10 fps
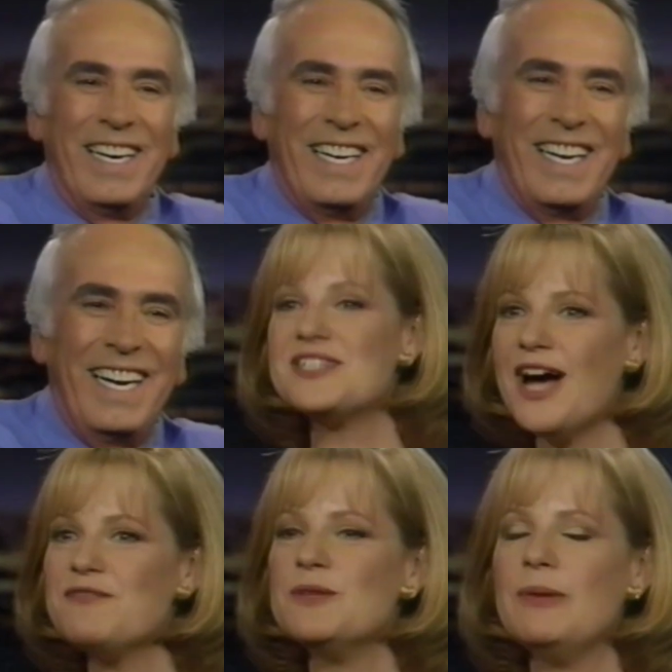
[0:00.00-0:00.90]
You know, it's
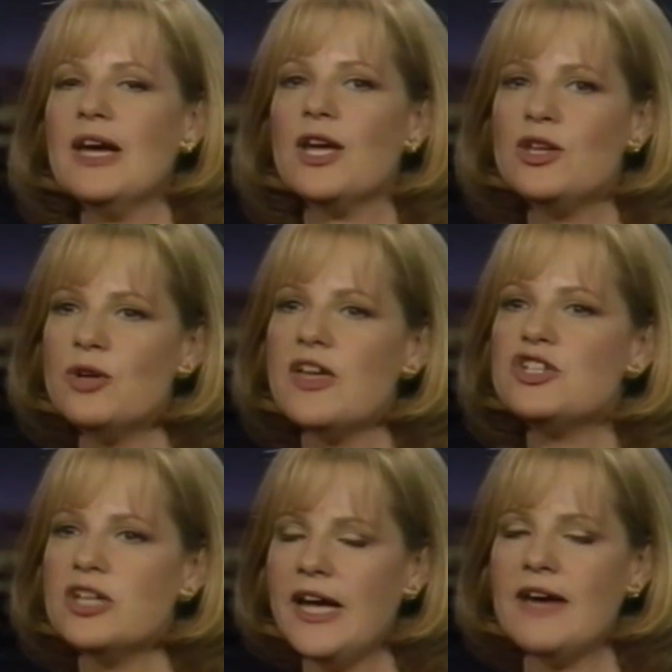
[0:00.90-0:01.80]
tough to be, you know, they
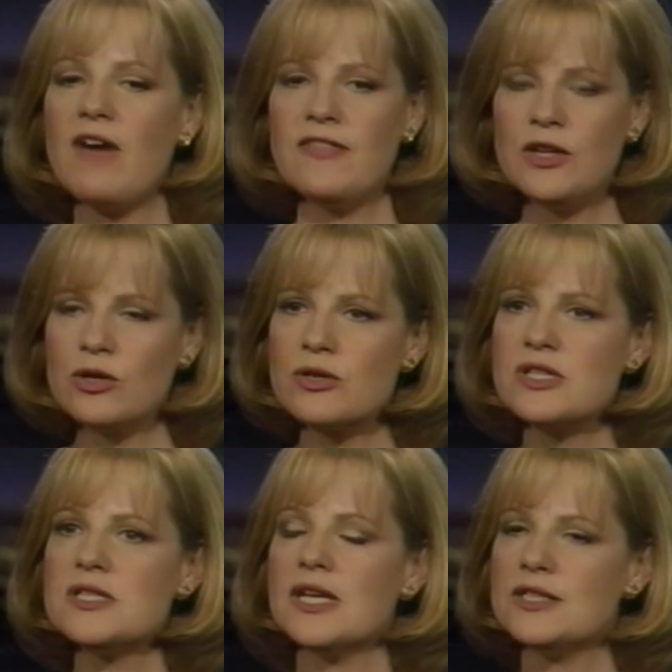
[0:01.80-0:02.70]
should have, I think,
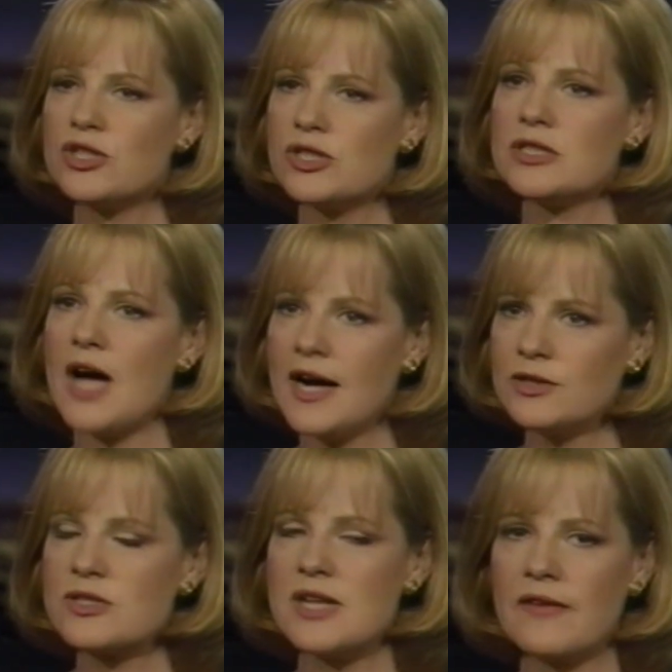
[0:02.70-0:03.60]
nurses and
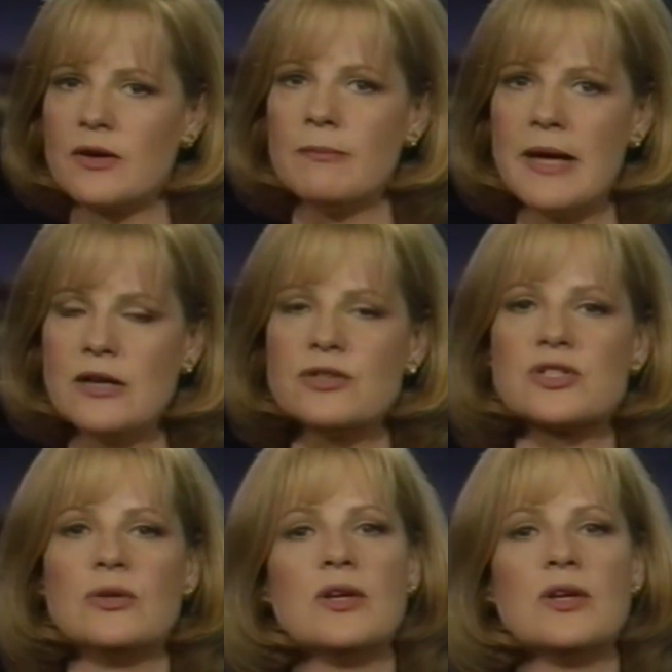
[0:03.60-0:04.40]
doctors now that are medical school.